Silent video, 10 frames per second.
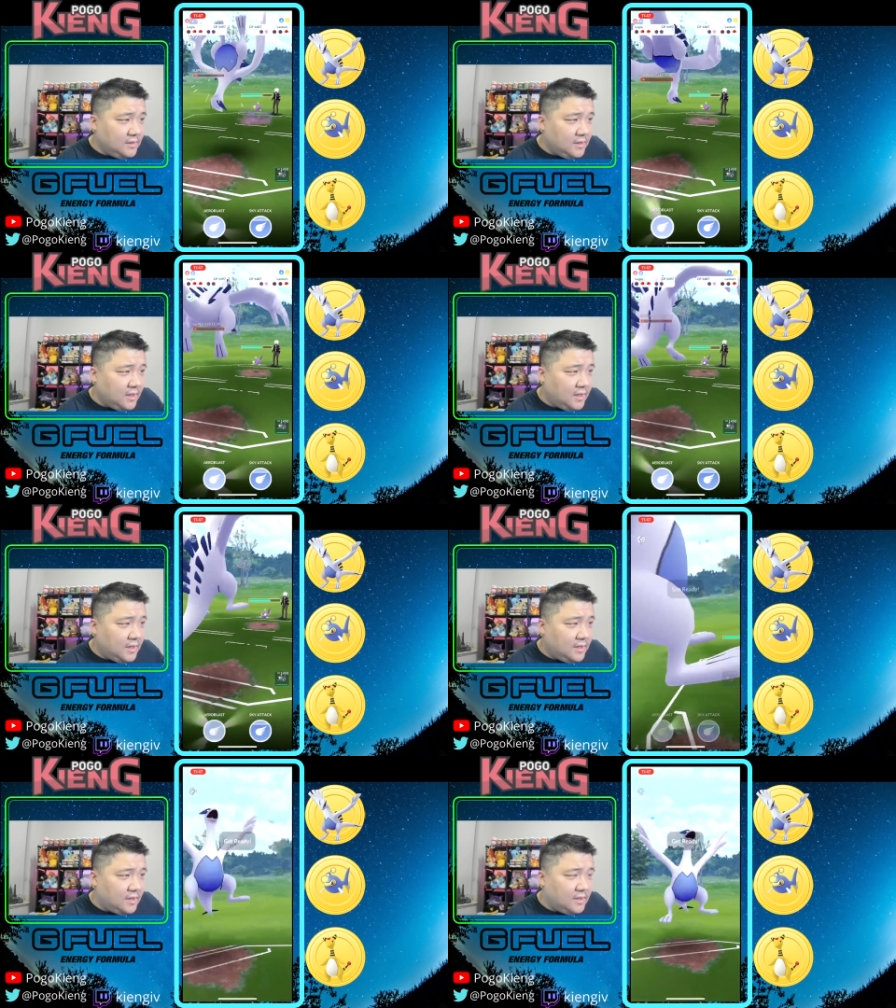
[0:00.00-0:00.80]

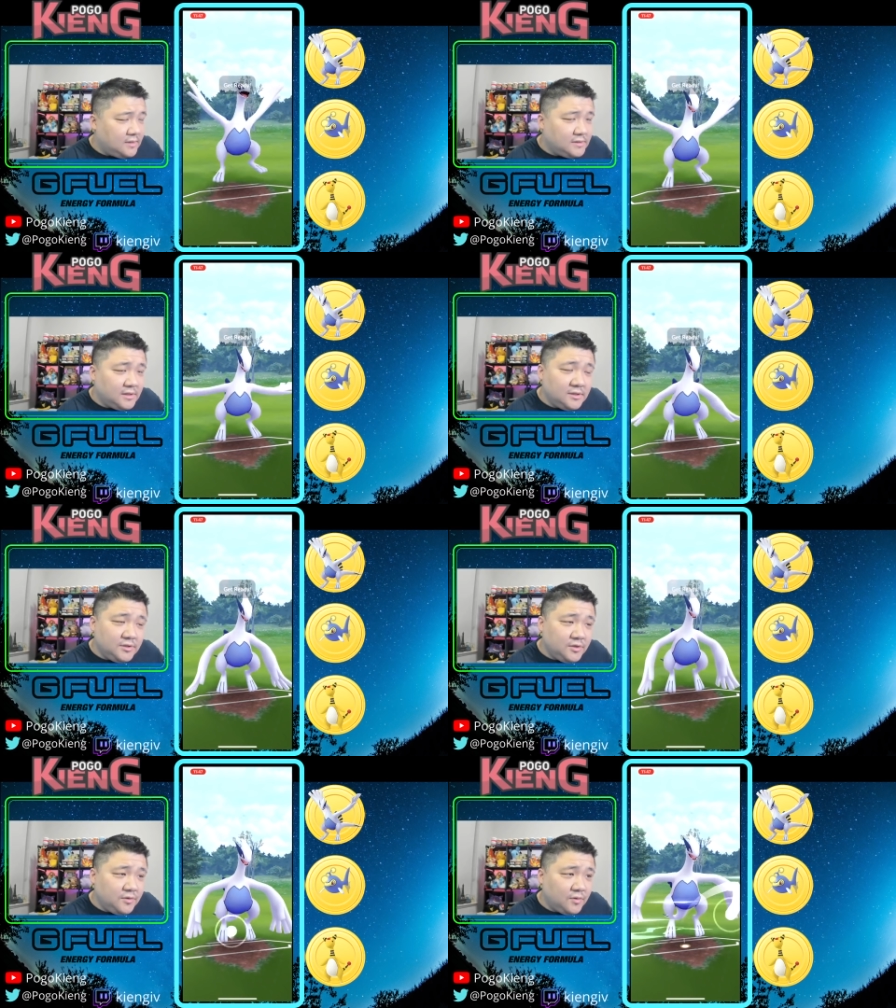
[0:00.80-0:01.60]
And uh, it's gonna
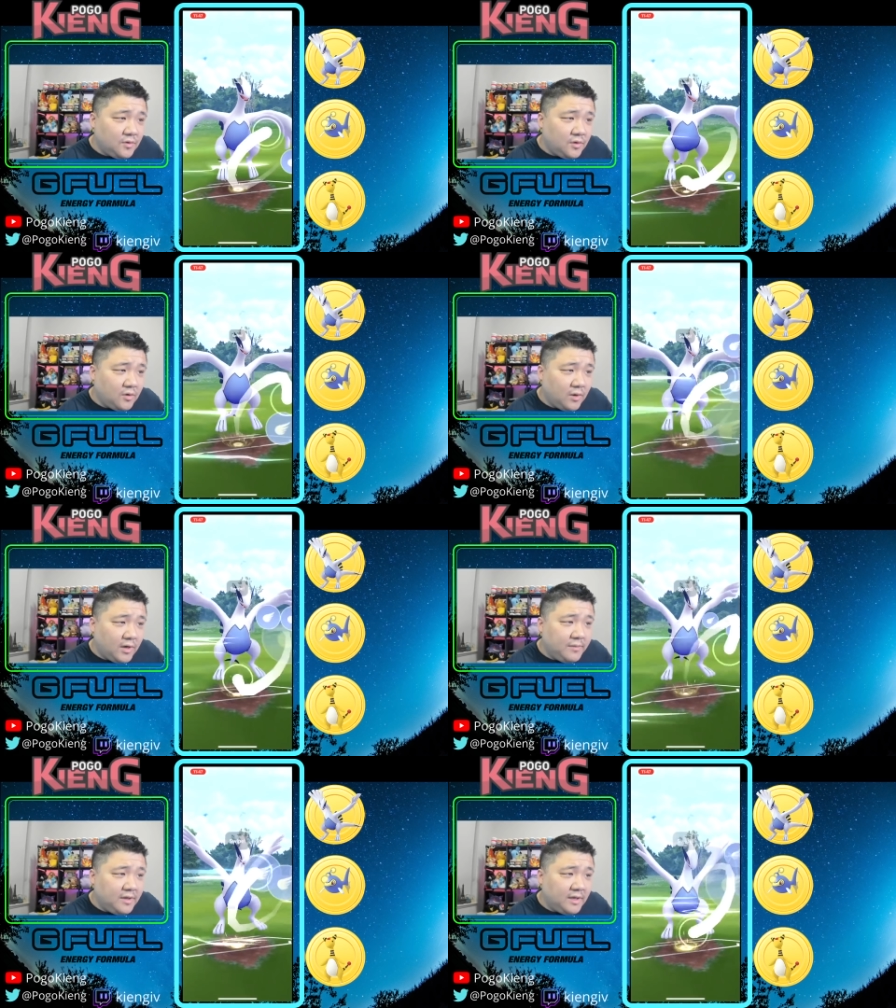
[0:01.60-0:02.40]
do quite a
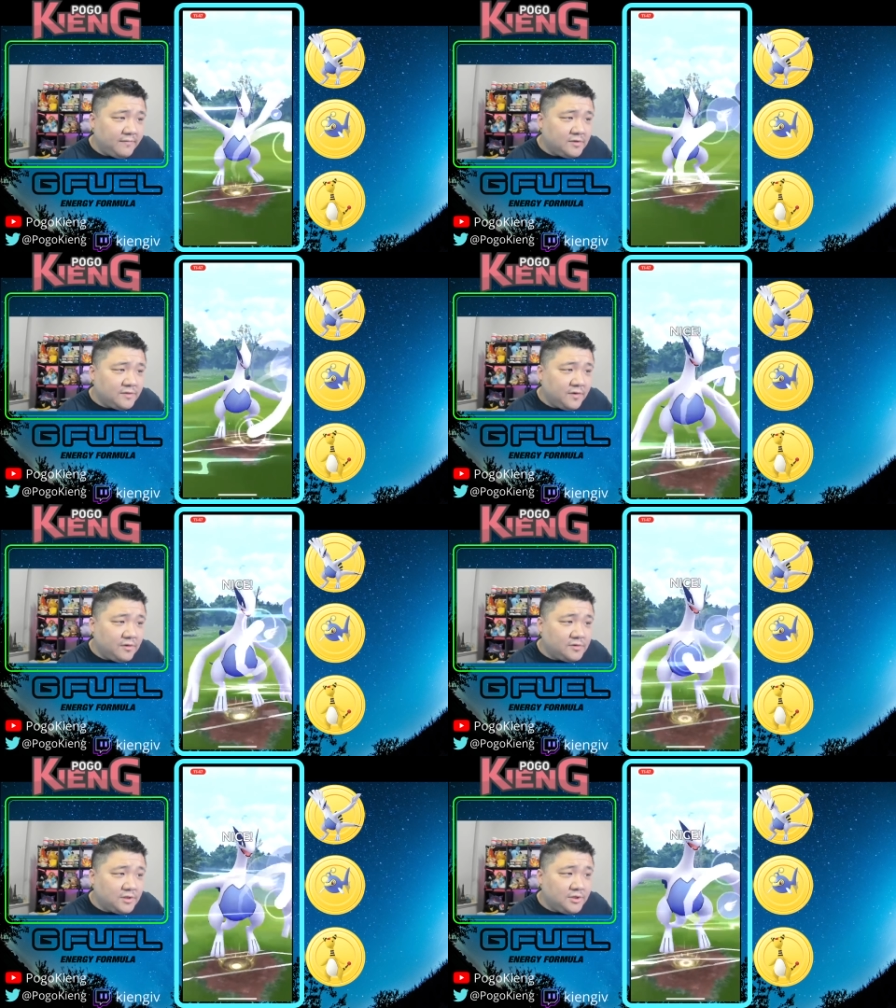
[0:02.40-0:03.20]
bit of damage if it
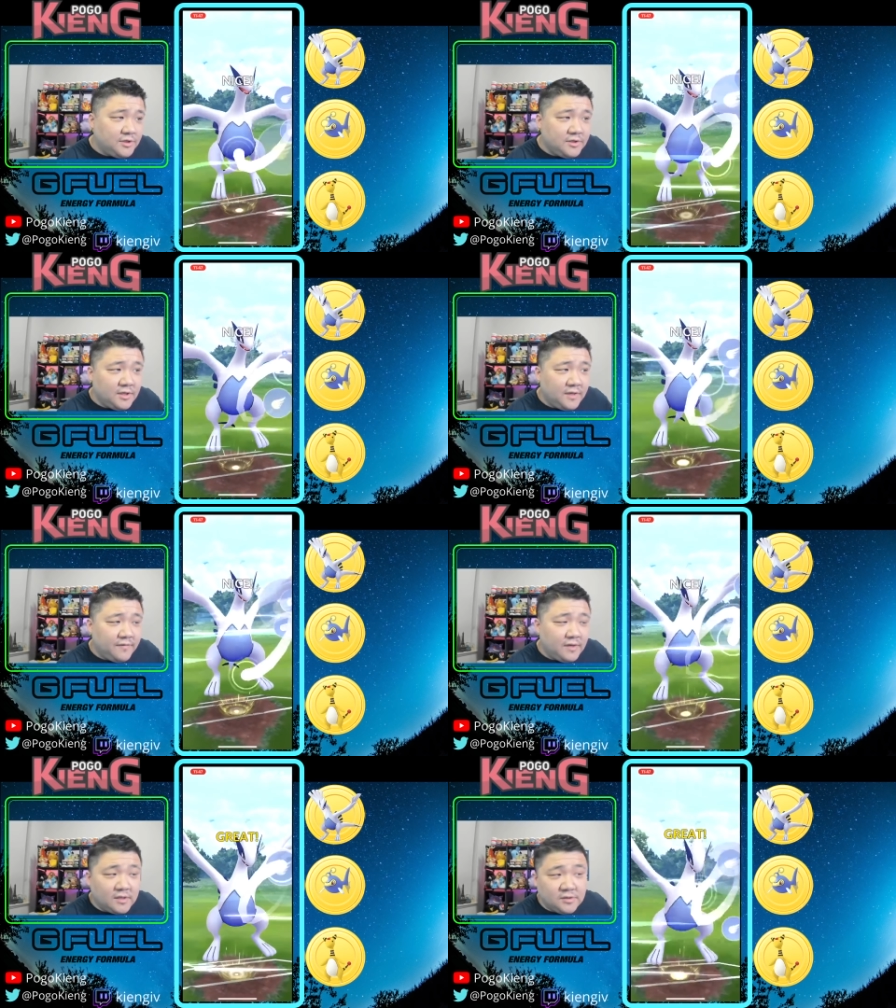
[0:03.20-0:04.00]
goes unshielded. If it
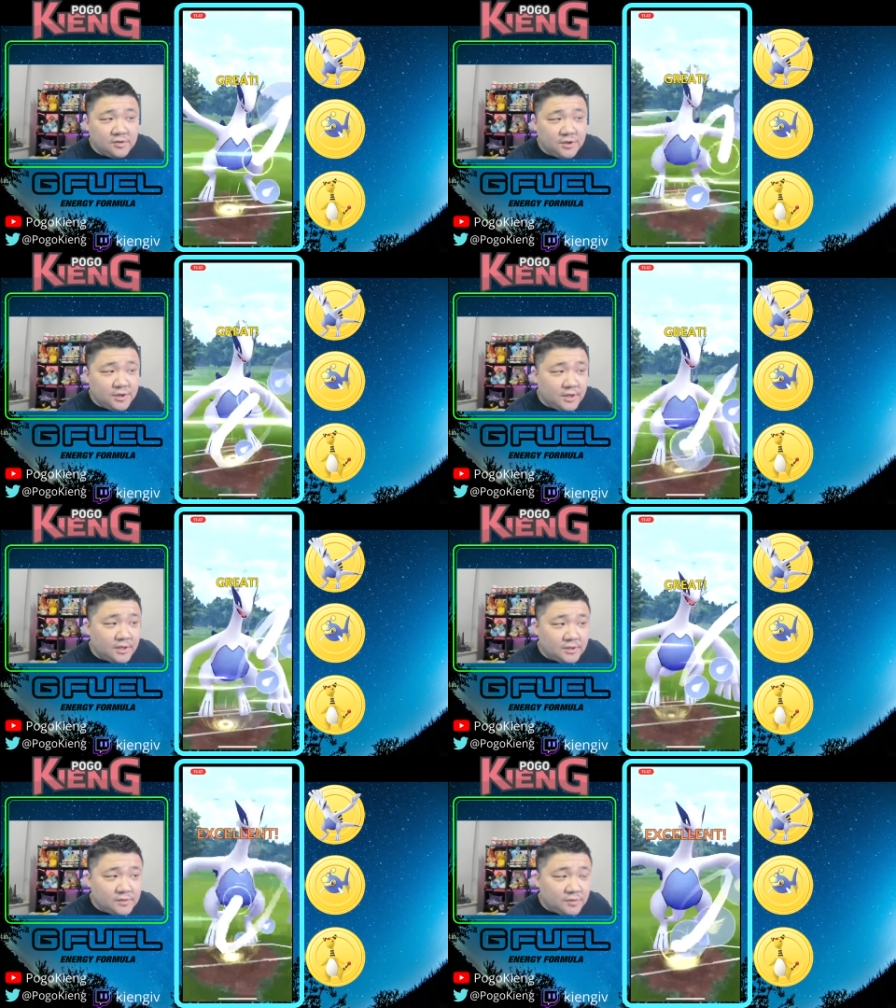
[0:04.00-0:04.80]
does go shielded, you can
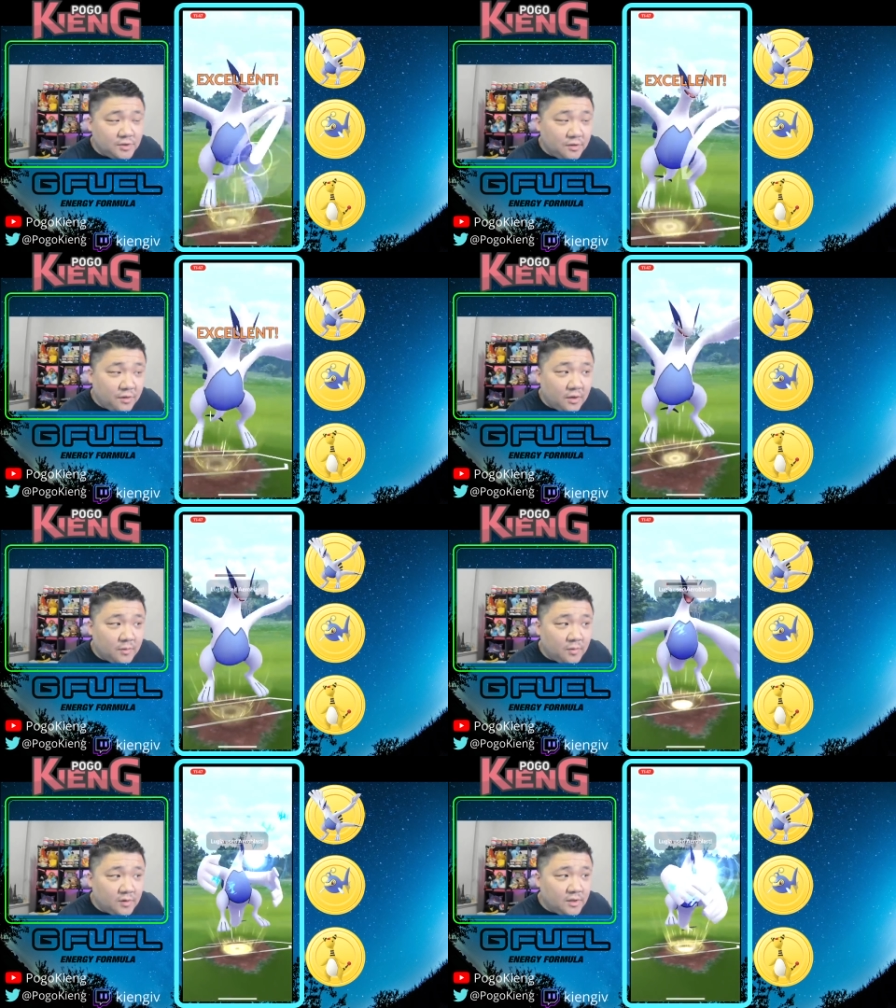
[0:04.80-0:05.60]
just switch in
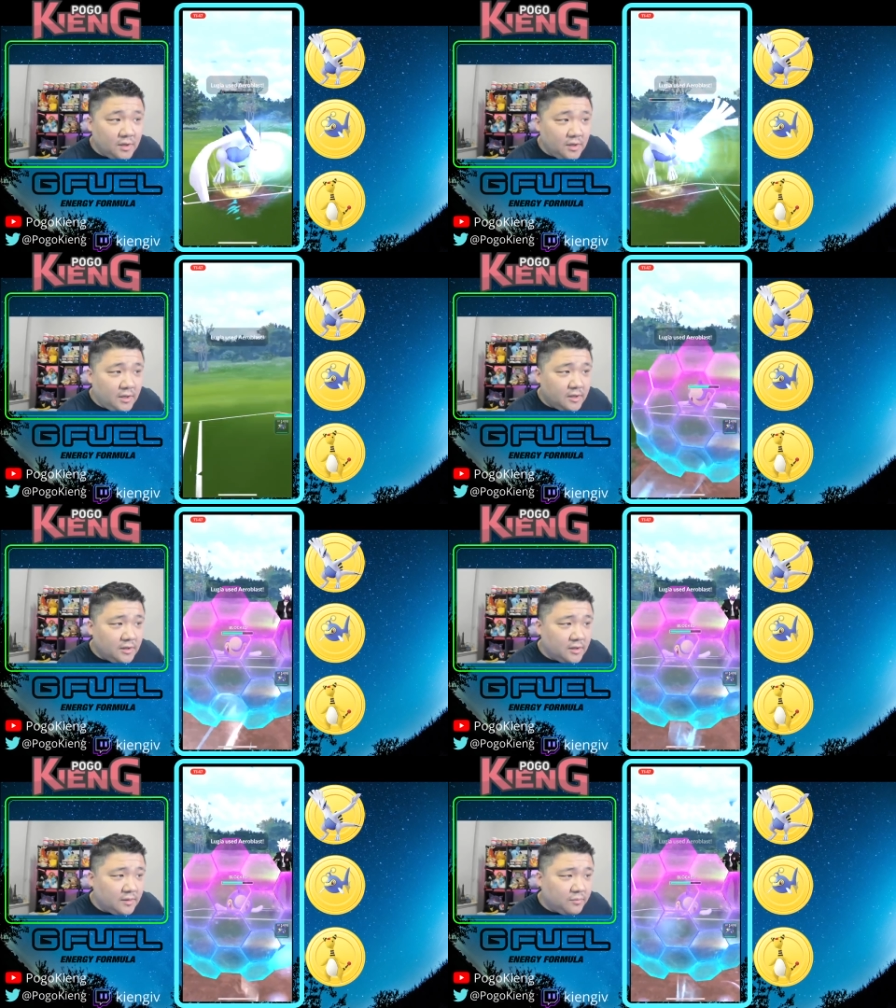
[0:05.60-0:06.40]
Thunderbolt.
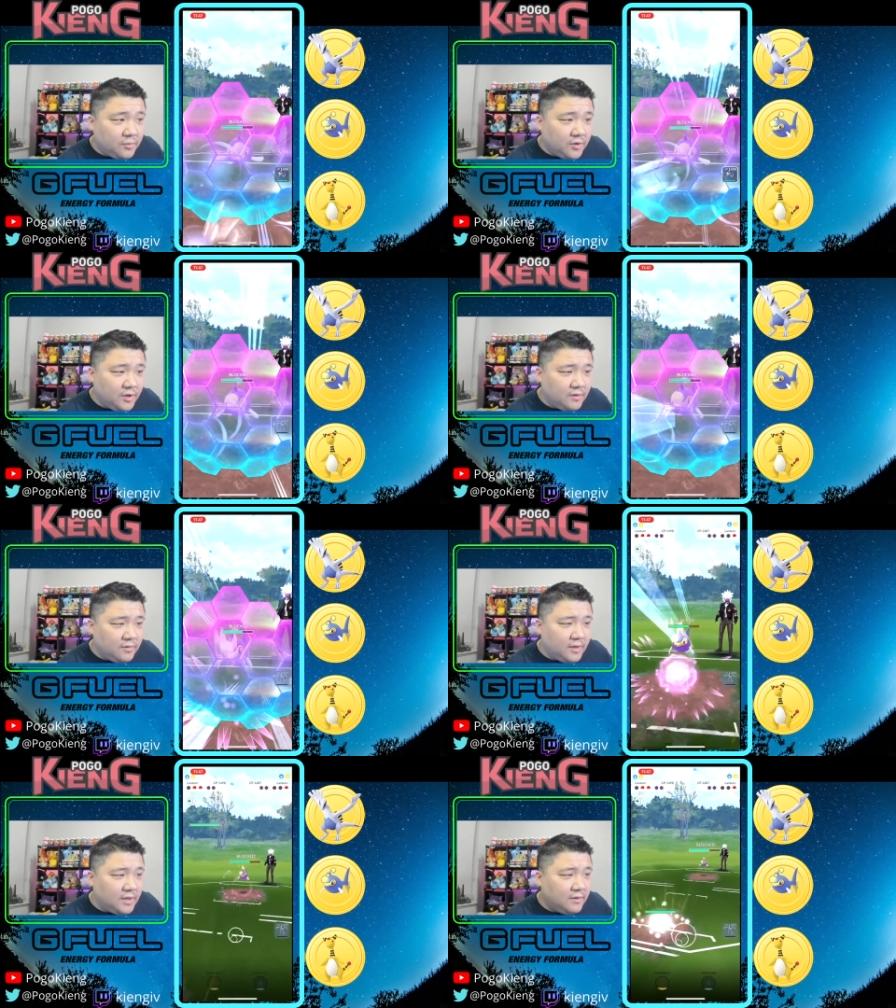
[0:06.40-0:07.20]
Looking pretty good
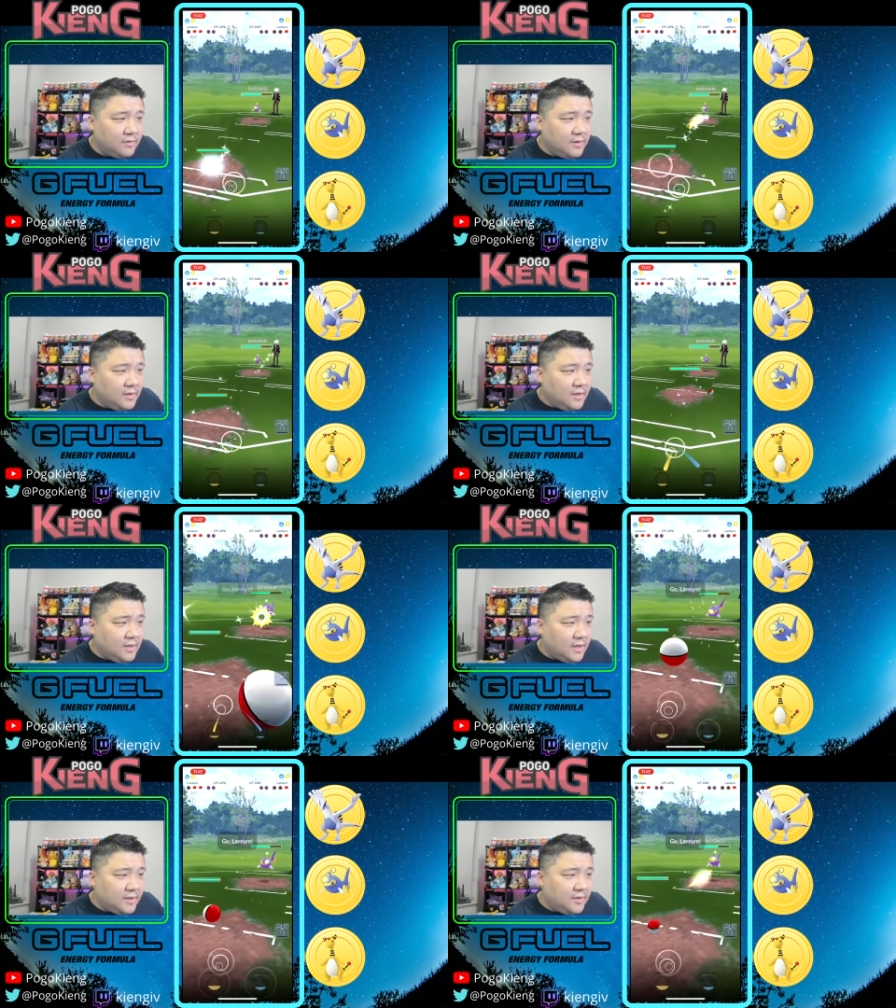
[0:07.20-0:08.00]
right now.
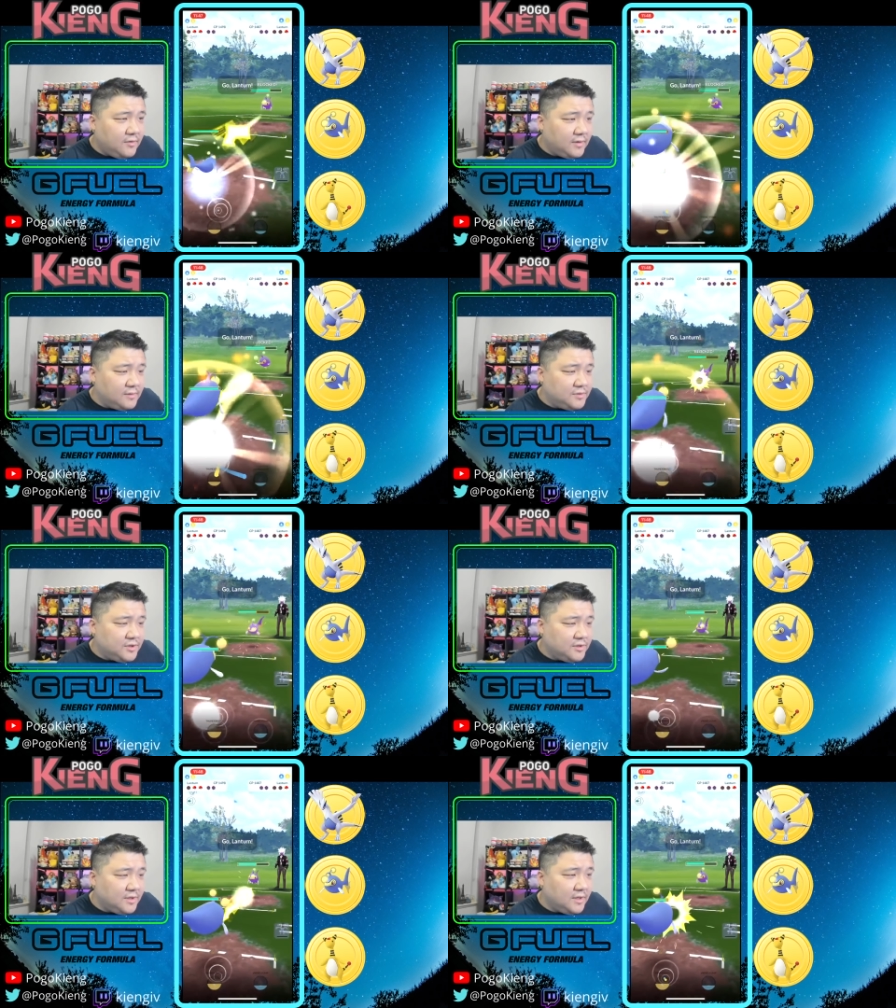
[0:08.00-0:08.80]
Uh, they do end up
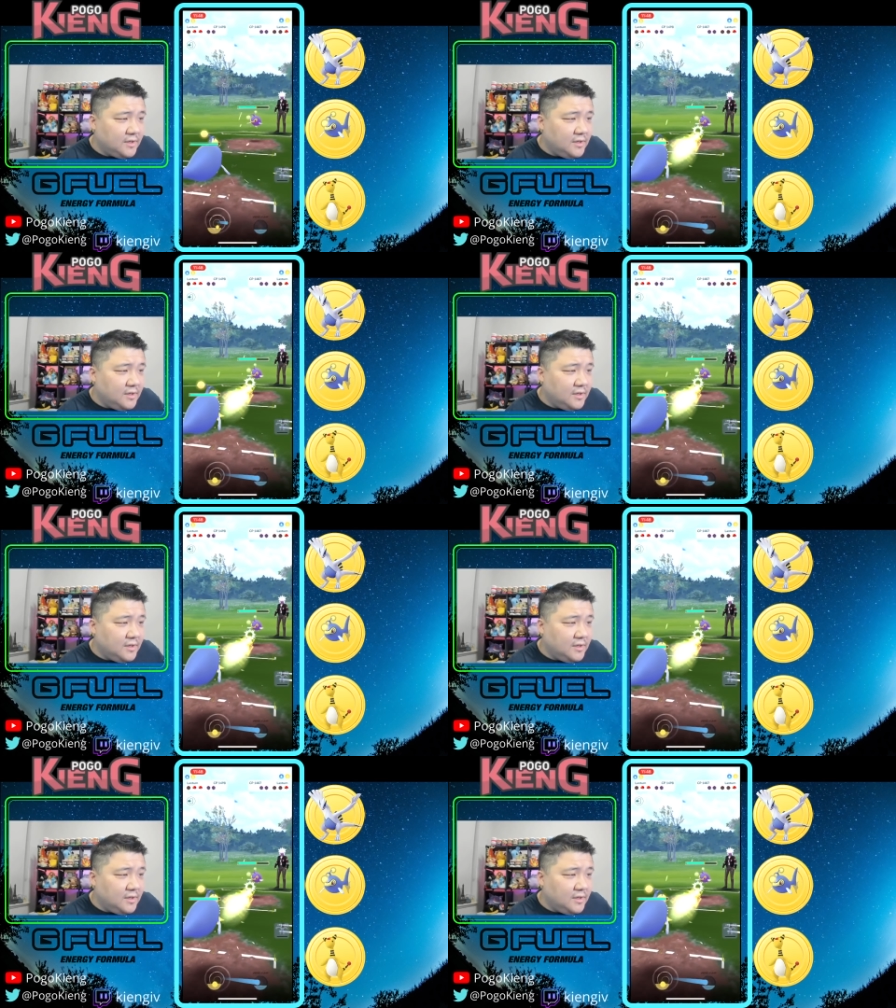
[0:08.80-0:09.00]
shielding.